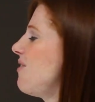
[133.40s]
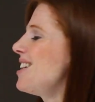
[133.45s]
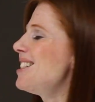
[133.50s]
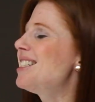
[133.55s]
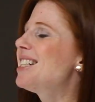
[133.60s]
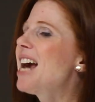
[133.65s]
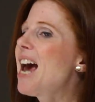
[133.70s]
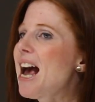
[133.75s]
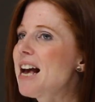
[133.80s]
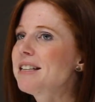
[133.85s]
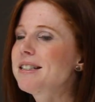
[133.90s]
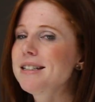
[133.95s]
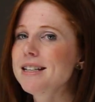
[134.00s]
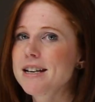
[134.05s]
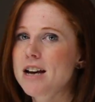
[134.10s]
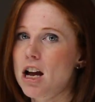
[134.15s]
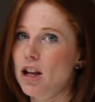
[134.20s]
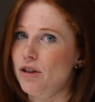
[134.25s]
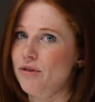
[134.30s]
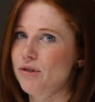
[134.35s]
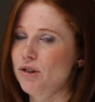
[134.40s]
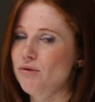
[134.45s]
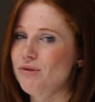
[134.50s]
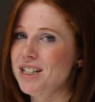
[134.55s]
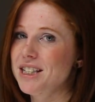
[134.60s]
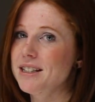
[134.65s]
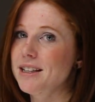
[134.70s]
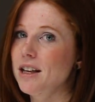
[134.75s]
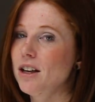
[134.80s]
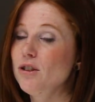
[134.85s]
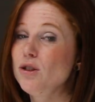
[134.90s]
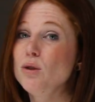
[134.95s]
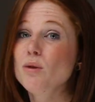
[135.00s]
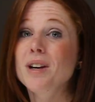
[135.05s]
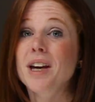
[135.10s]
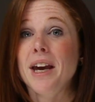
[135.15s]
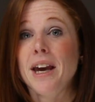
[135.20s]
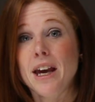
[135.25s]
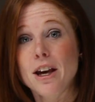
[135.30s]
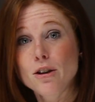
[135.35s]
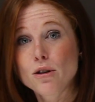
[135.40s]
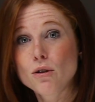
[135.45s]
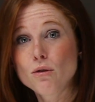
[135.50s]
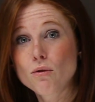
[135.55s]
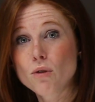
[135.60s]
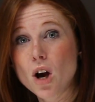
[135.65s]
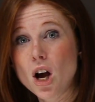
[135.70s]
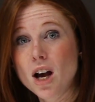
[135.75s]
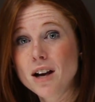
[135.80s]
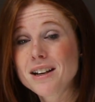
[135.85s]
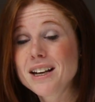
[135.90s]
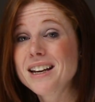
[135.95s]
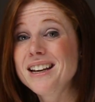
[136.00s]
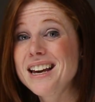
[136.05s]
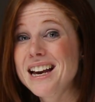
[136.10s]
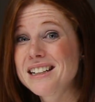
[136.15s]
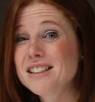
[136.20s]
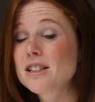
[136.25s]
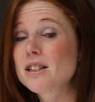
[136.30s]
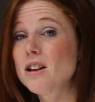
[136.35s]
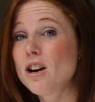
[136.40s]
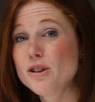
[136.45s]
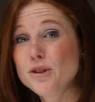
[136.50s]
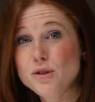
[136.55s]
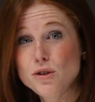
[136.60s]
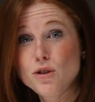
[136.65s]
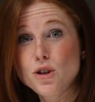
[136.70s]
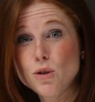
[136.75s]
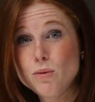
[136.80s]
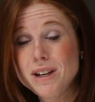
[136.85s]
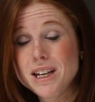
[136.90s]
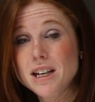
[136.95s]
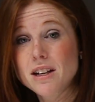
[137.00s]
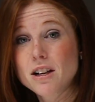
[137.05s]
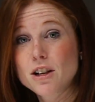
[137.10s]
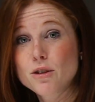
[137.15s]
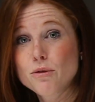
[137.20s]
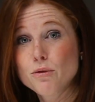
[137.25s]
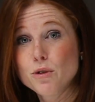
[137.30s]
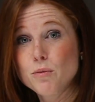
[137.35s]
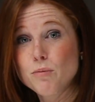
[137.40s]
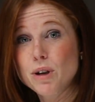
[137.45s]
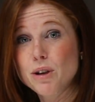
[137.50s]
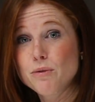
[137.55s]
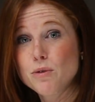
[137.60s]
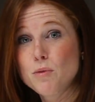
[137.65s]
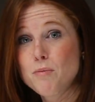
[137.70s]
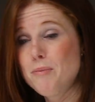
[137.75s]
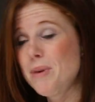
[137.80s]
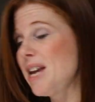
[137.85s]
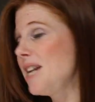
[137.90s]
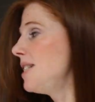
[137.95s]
Fantastic color for resale. You can't go wrong, again, as long as you tweak it on a room by room